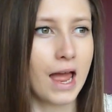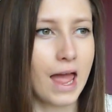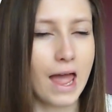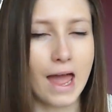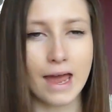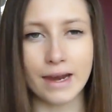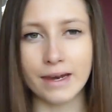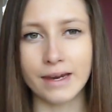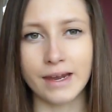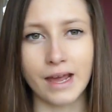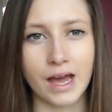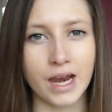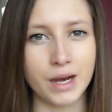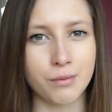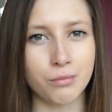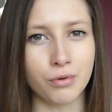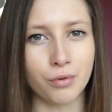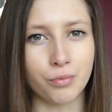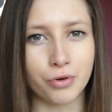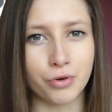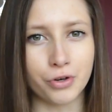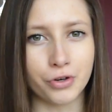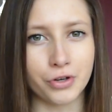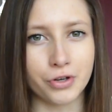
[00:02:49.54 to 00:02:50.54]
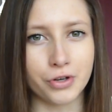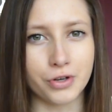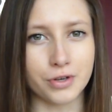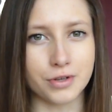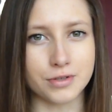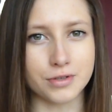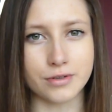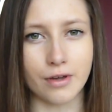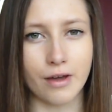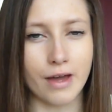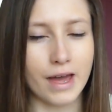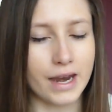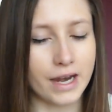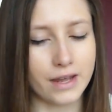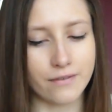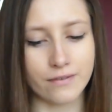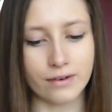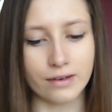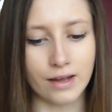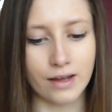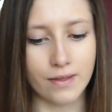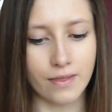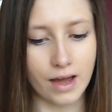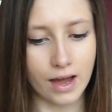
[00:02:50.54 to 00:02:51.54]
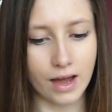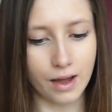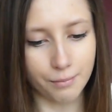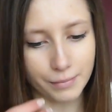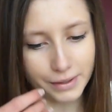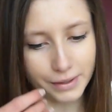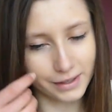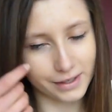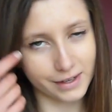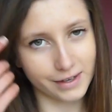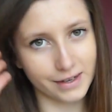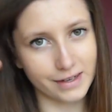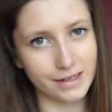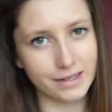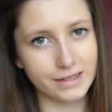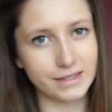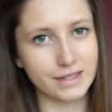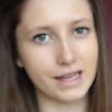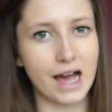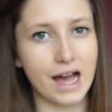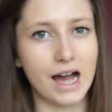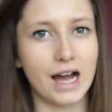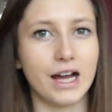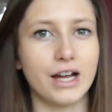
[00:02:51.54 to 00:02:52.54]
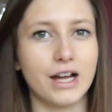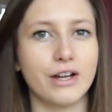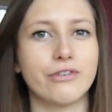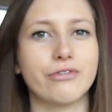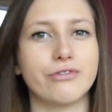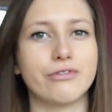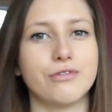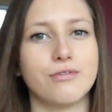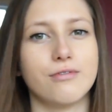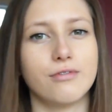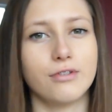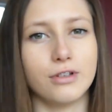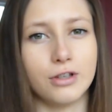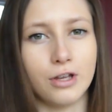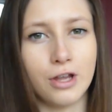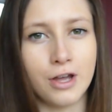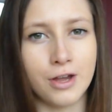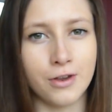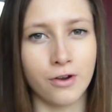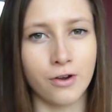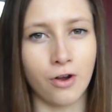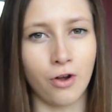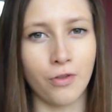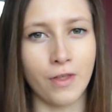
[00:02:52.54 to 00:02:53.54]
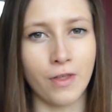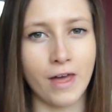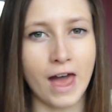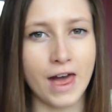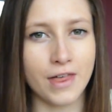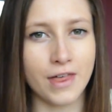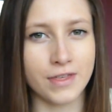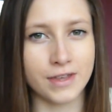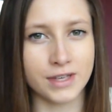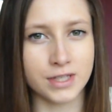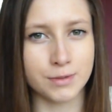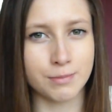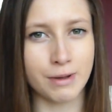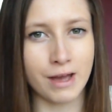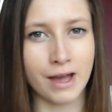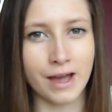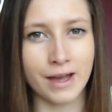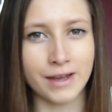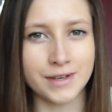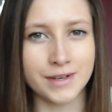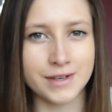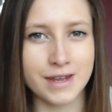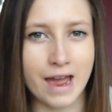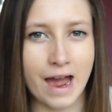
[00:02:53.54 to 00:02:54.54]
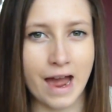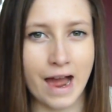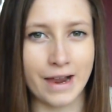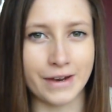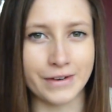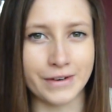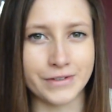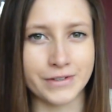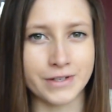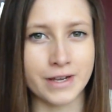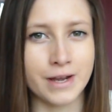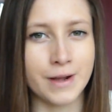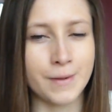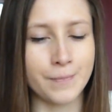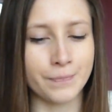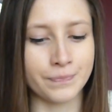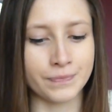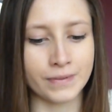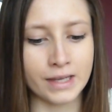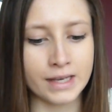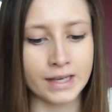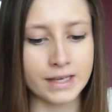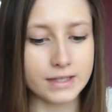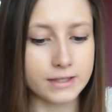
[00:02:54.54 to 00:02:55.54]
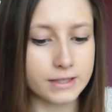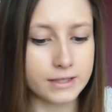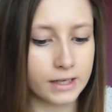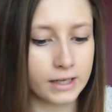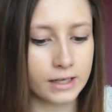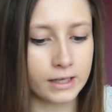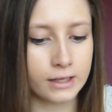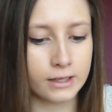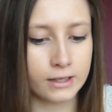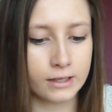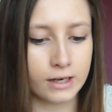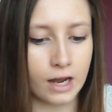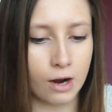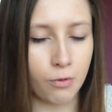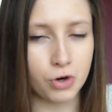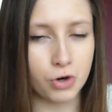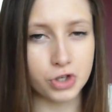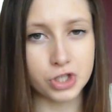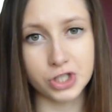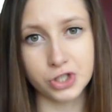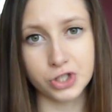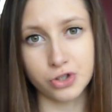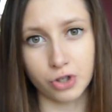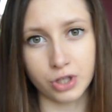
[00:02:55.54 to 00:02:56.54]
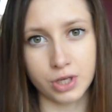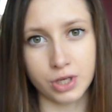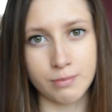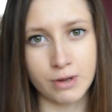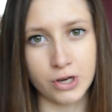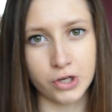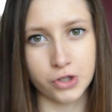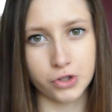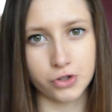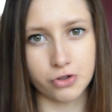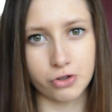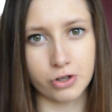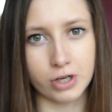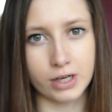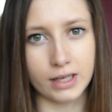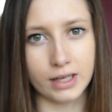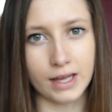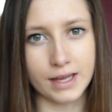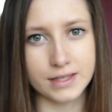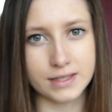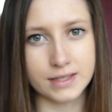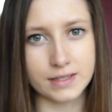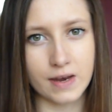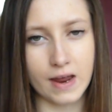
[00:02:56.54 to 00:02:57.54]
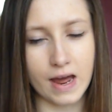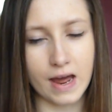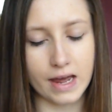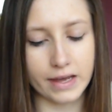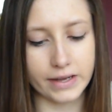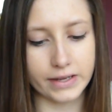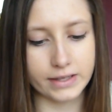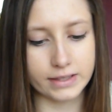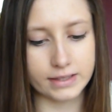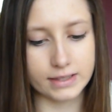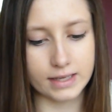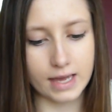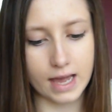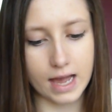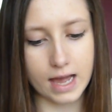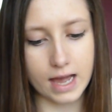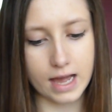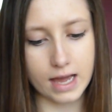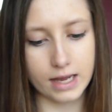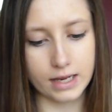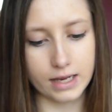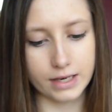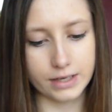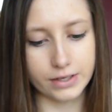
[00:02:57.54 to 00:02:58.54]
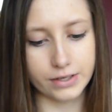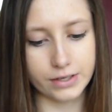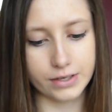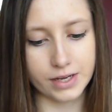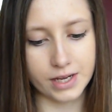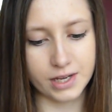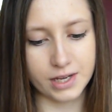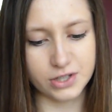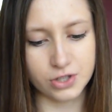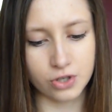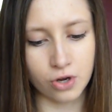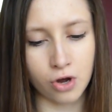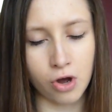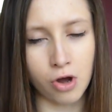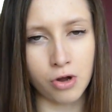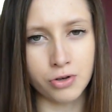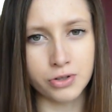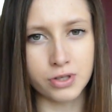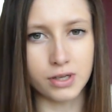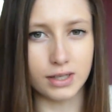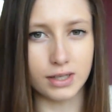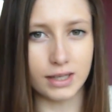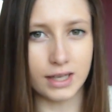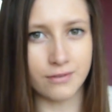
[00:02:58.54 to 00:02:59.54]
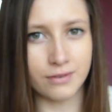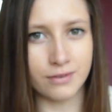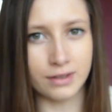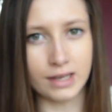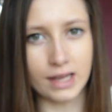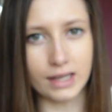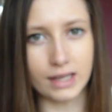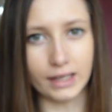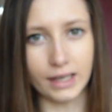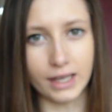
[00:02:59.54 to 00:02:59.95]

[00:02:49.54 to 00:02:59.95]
any animal products or anything like that, because I've learned all the ethics behind it. And I watched this documentary last night, and it's called Live and Let